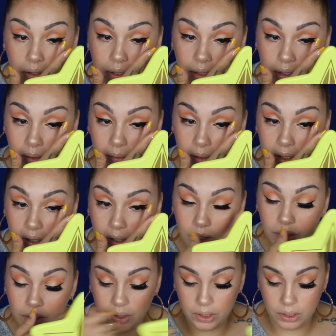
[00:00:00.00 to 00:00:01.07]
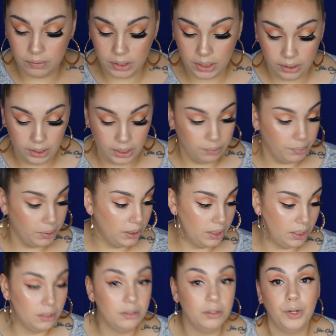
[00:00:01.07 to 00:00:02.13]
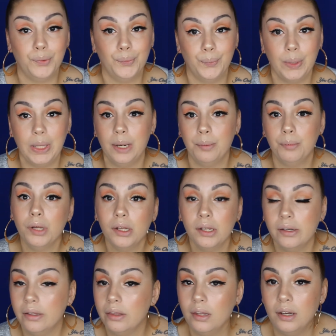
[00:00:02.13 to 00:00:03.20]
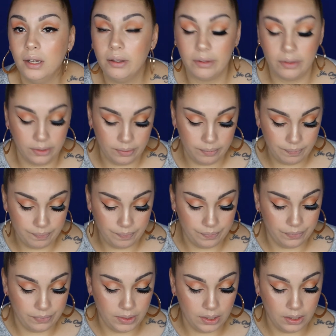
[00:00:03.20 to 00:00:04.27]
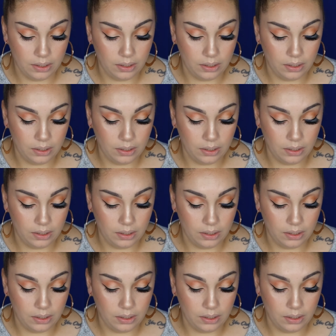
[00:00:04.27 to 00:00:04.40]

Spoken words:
They're a little bit longer than what I like, but again, we didn't bring anything to cut them.